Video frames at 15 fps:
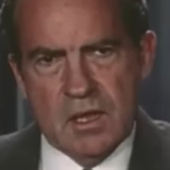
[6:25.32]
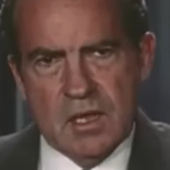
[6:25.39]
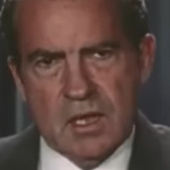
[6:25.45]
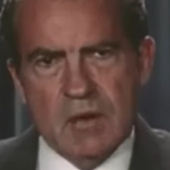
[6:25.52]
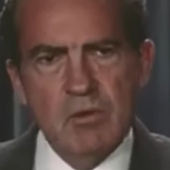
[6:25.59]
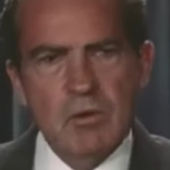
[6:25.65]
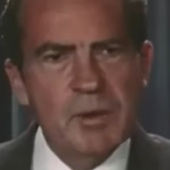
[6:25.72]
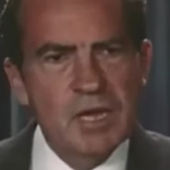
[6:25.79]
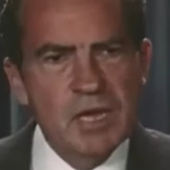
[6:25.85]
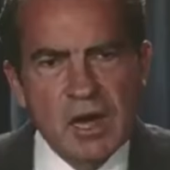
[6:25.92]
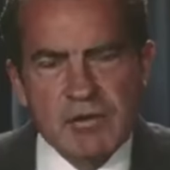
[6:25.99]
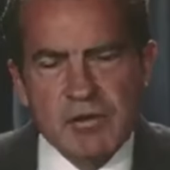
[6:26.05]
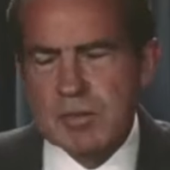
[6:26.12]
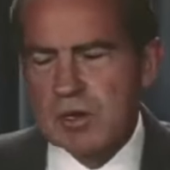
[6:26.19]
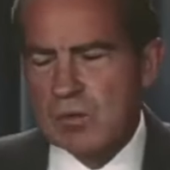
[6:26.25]
It will be
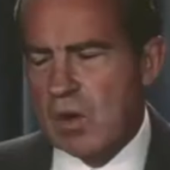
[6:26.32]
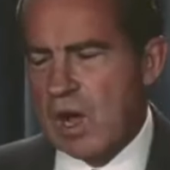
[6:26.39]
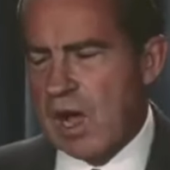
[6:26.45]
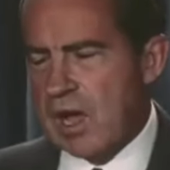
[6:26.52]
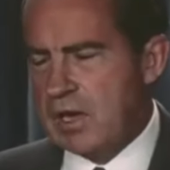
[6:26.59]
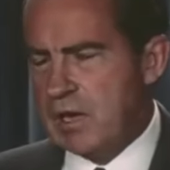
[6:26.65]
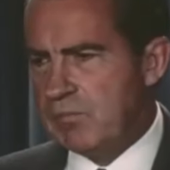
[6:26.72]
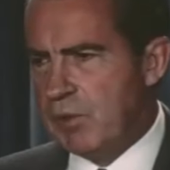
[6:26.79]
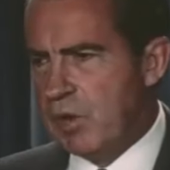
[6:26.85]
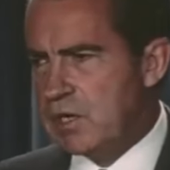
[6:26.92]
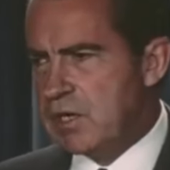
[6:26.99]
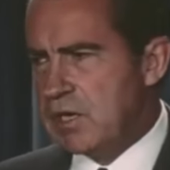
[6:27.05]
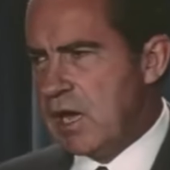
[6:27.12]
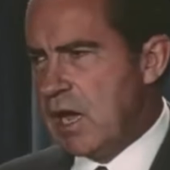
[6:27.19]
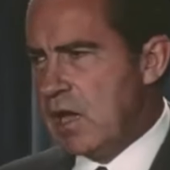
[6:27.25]
government-wide,
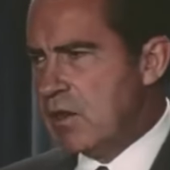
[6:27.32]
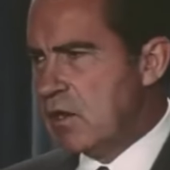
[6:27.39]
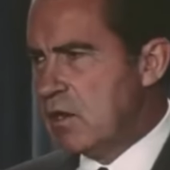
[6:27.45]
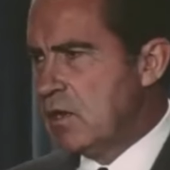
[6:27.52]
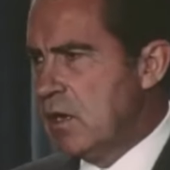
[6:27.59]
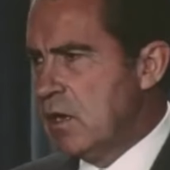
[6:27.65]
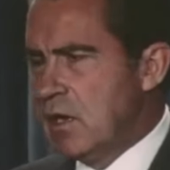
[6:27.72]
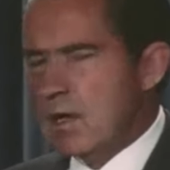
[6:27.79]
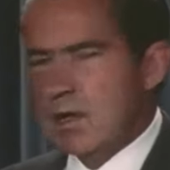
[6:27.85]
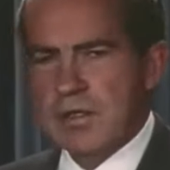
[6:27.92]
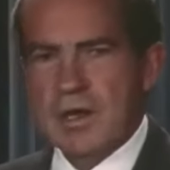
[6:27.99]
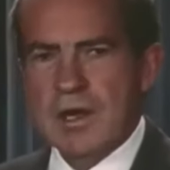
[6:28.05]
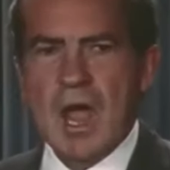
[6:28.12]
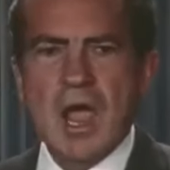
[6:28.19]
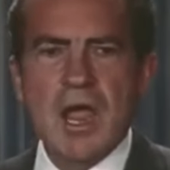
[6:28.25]
pulling together
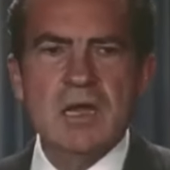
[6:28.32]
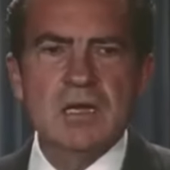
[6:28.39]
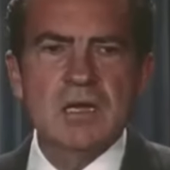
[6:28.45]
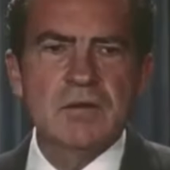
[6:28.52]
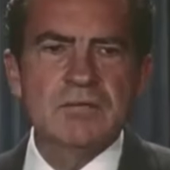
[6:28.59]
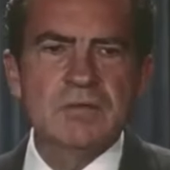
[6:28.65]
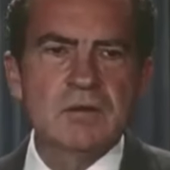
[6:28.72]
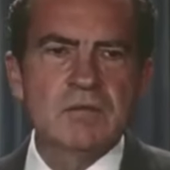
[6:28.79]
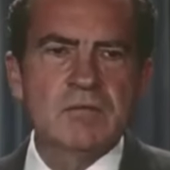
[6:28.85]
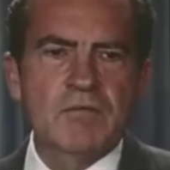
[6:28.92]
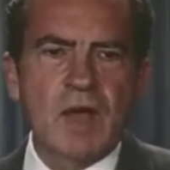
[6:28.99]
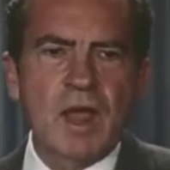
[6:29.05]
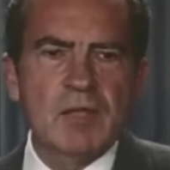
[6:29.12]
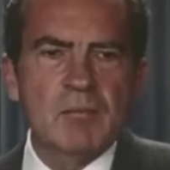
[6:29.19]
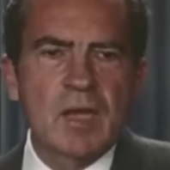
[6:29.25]
the nine different
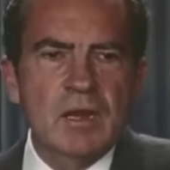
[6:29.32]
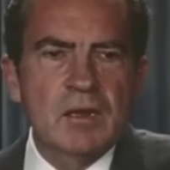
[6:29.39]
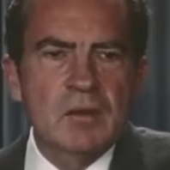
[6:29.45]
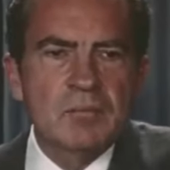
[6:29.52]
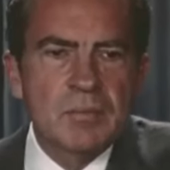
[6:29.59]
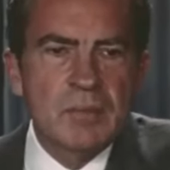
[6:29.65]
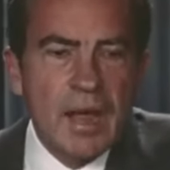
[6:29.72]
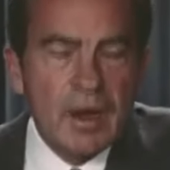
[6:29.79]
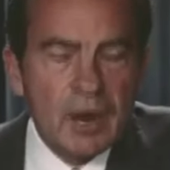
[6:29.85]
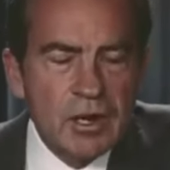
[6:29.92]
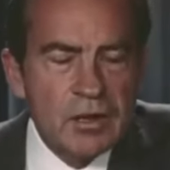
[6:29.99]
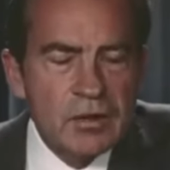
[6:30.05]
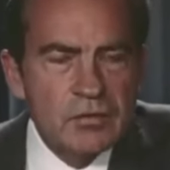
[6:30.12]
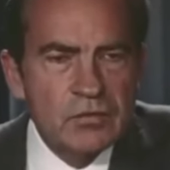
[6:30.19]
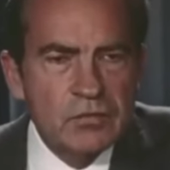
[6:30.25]
fragmented
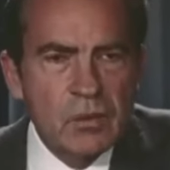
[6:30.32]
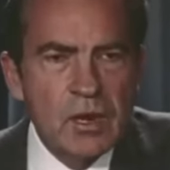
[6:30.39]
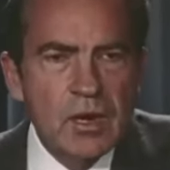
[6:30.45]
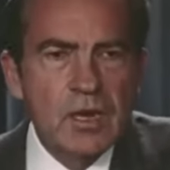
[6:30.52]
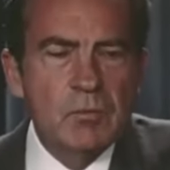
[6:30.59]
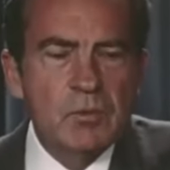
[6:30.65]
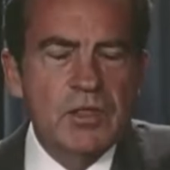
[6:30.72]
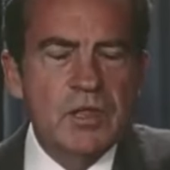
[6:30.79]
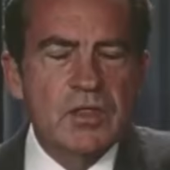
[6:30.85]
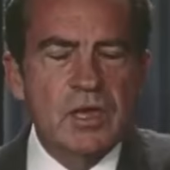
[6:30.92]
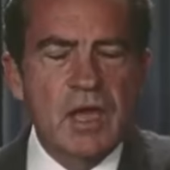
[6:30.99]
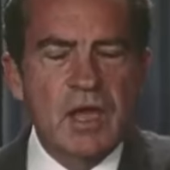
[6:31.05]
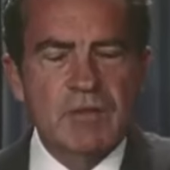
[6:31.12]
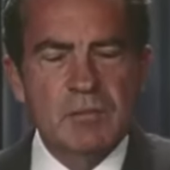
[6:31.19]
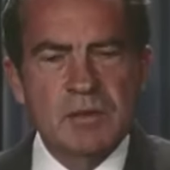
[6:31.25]
areas within
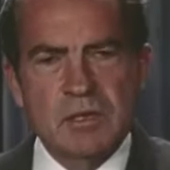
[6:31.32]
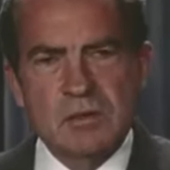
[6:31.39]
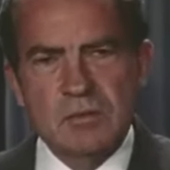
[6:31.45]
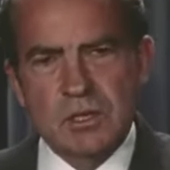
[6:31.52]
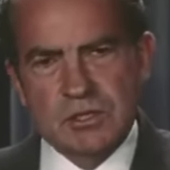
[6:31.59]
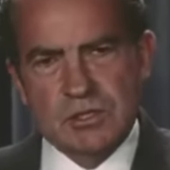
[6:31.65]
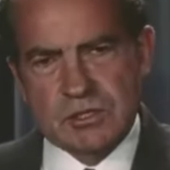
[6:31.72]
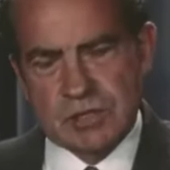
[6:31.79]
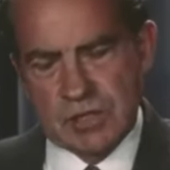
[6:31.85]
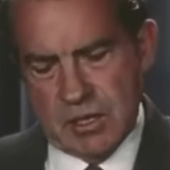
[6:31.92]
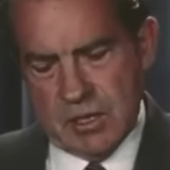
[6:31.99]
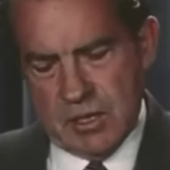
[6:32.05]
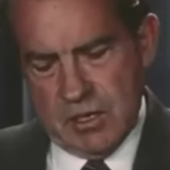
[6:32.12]
the government in which